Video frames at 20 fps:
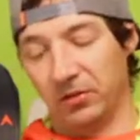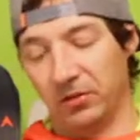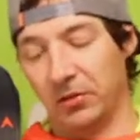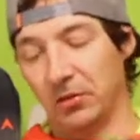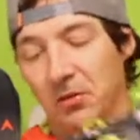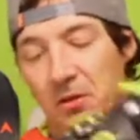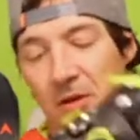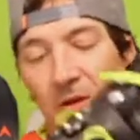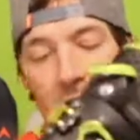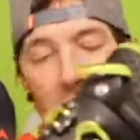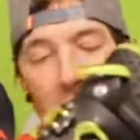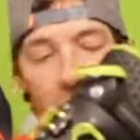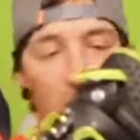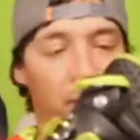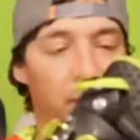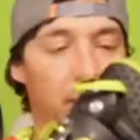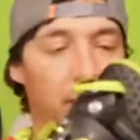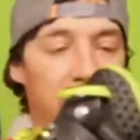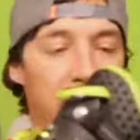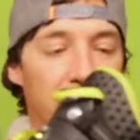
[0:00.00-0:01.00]
So
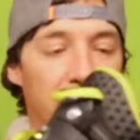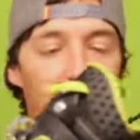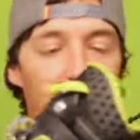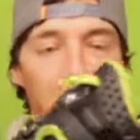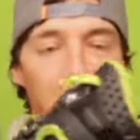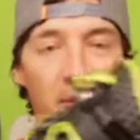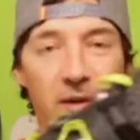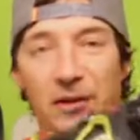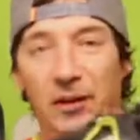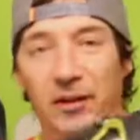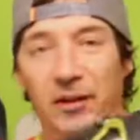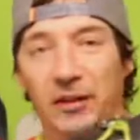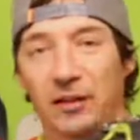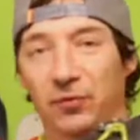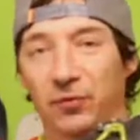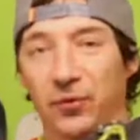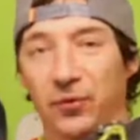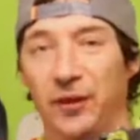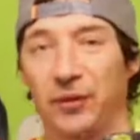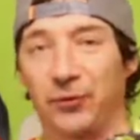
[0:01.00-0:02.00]
if I did a
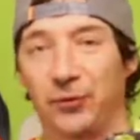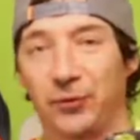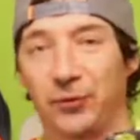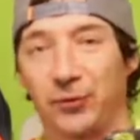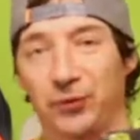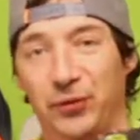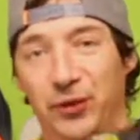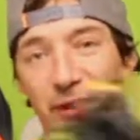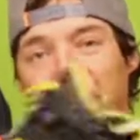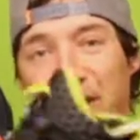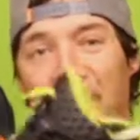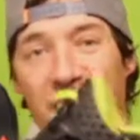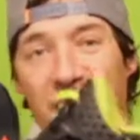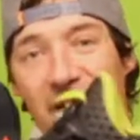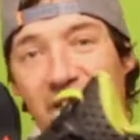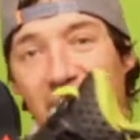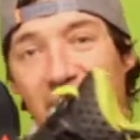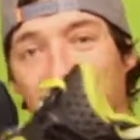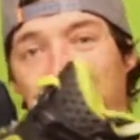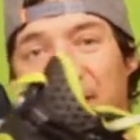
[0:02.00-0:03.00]
bivouacking thing for 3
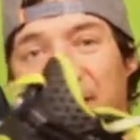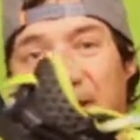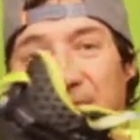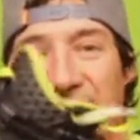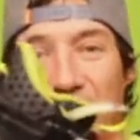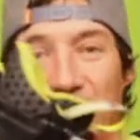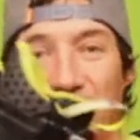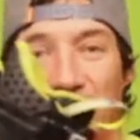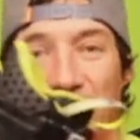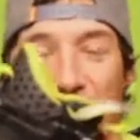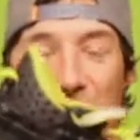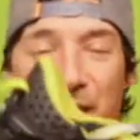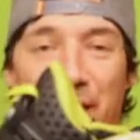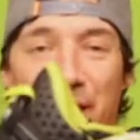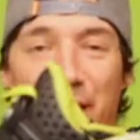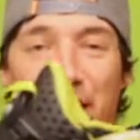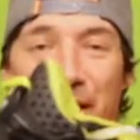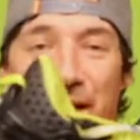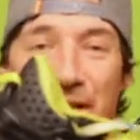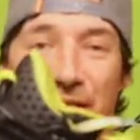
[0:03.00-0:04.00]
days, after
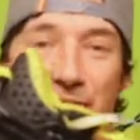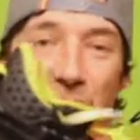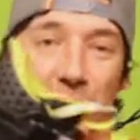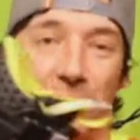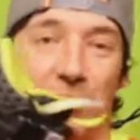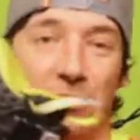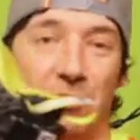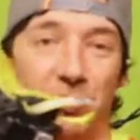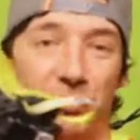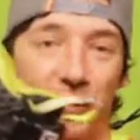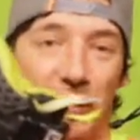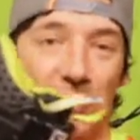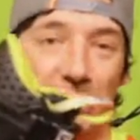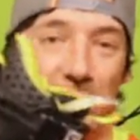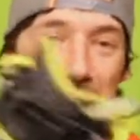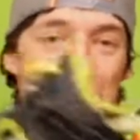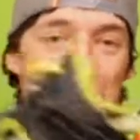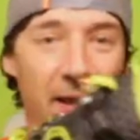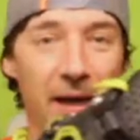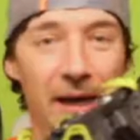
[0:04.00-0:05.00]
3 days, when I was
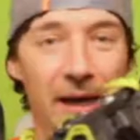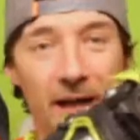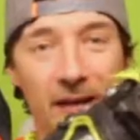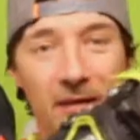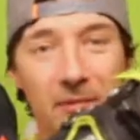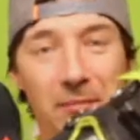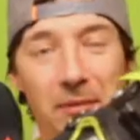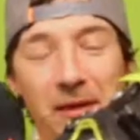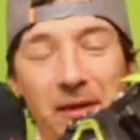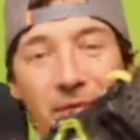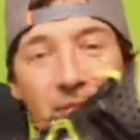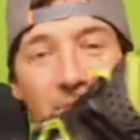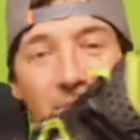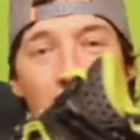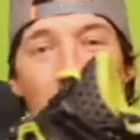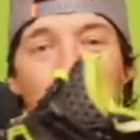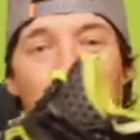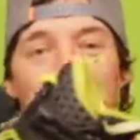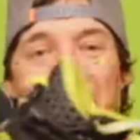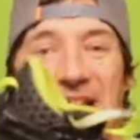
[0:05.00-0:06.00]
driving back, my
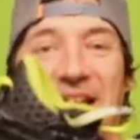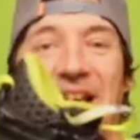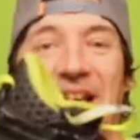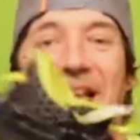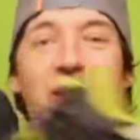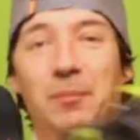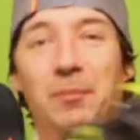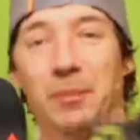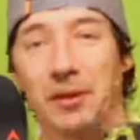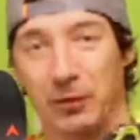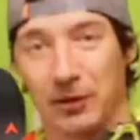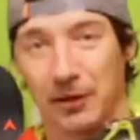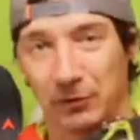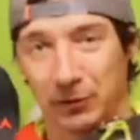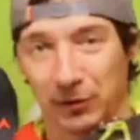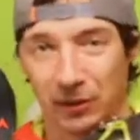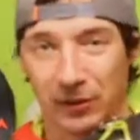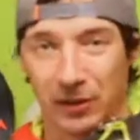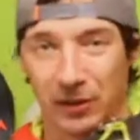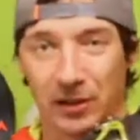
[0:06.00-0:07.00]
feet were killing me
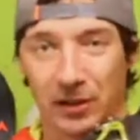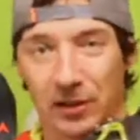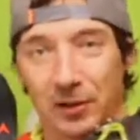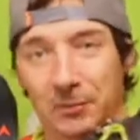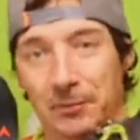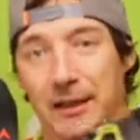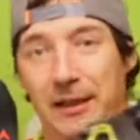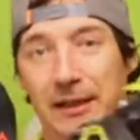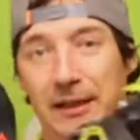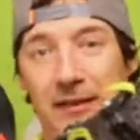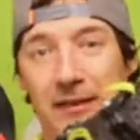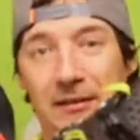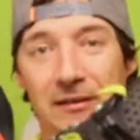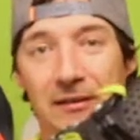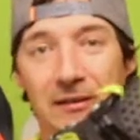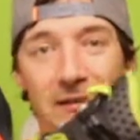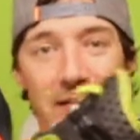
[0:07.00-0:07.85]
when I was in the car back.